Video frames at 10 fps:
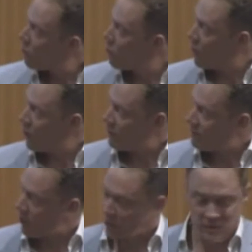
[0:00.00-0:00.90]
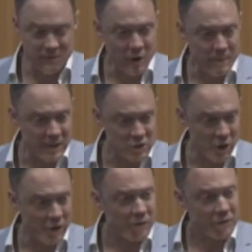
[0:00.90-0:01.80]
were focused very much
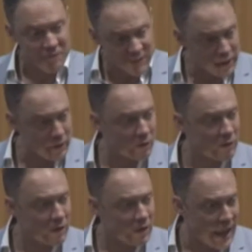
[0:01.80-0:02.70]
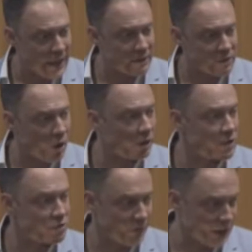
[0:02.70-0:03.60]
on fear and
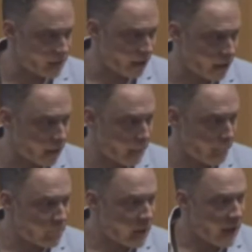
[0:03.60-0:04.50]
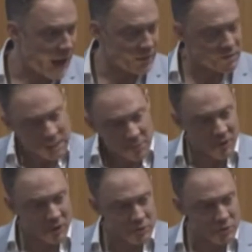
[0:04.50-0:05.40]
knowledge raising. And some of
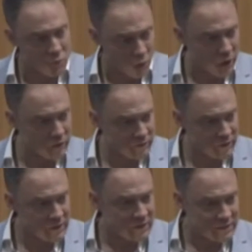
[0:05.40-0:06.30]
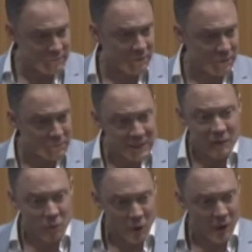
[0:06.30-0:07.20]
those worked, some of them
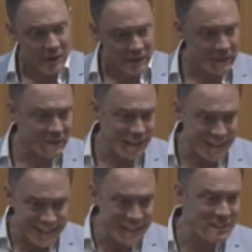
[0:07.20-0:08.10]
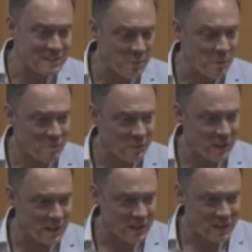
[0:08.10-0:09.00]
didn't work, and indeed some of
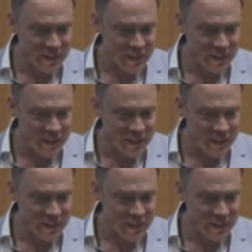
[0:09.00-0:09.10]
the,